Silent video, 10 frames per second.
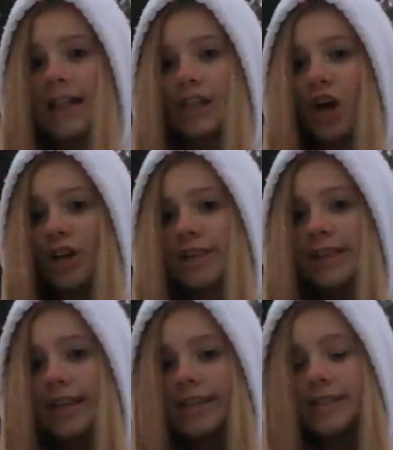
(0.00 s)
login
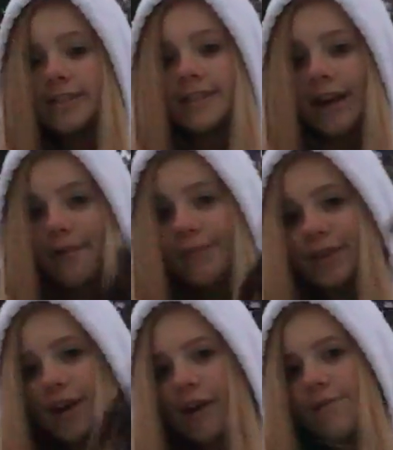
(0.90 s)
thingies down
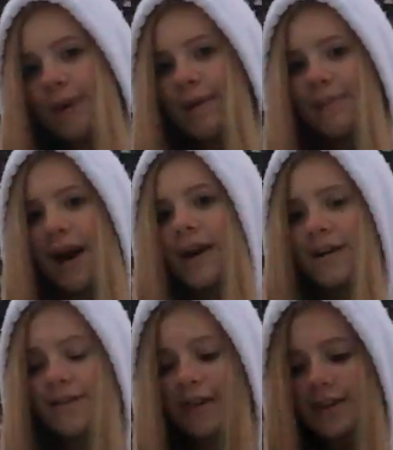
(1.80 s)
below in my
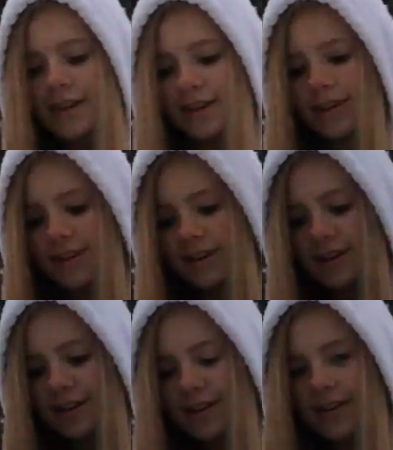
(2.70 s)
bio thingy
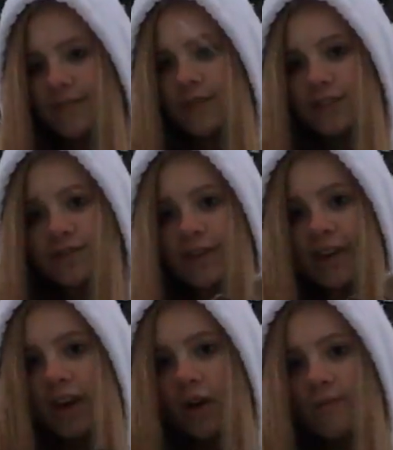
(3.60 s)
for this
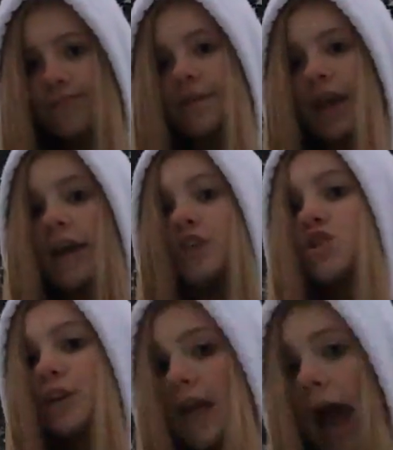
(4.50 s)
video, and you
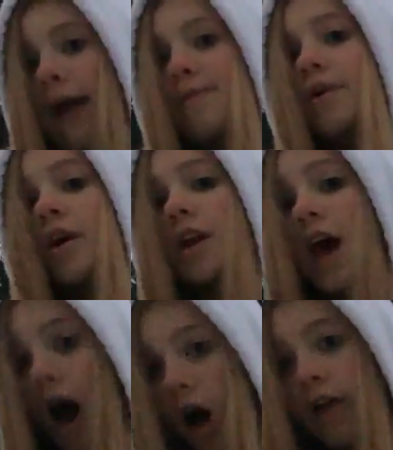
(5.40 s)
can add me on
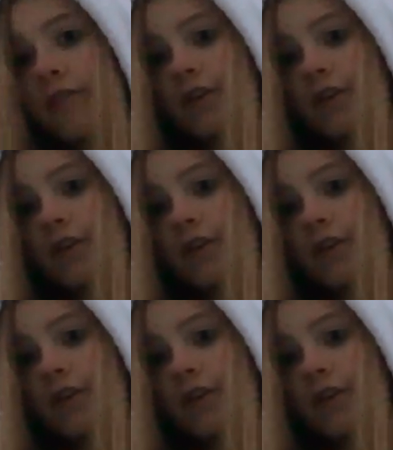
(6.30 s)
all of